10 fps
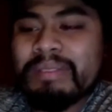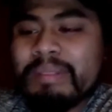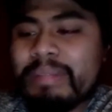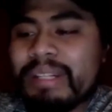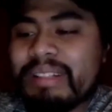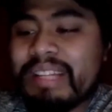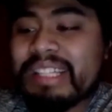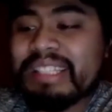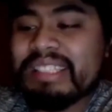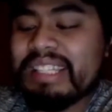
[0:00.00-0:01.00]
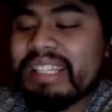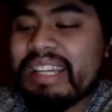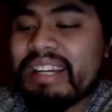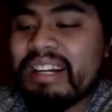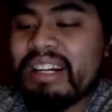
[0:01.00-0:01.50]
But like
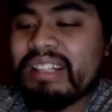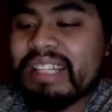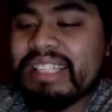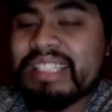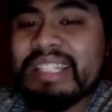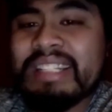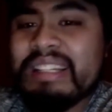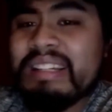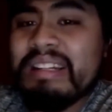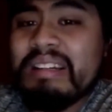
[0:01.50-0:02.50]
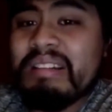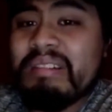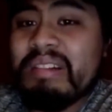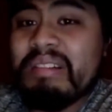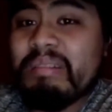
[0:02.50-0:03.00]
Kenny said,
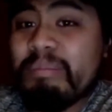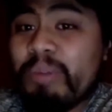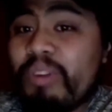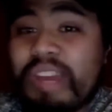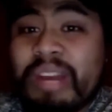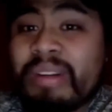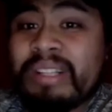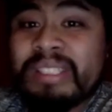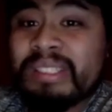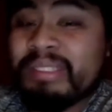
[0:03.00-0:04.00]
both Aarons,